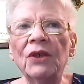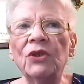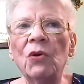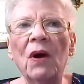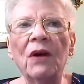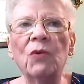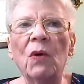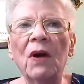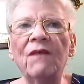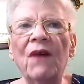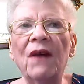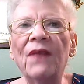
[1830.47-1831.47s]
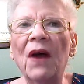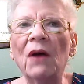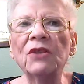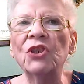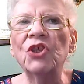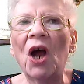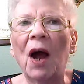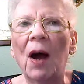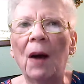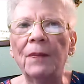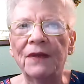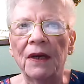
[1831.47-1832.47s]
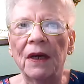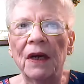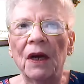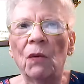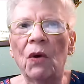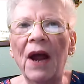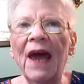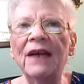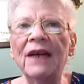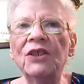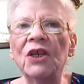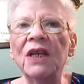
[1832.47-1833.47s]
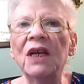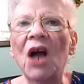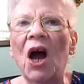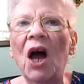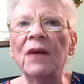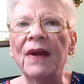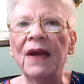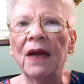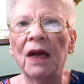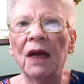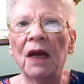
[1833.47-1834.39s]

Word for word: 225,000 jobs were added to the economy,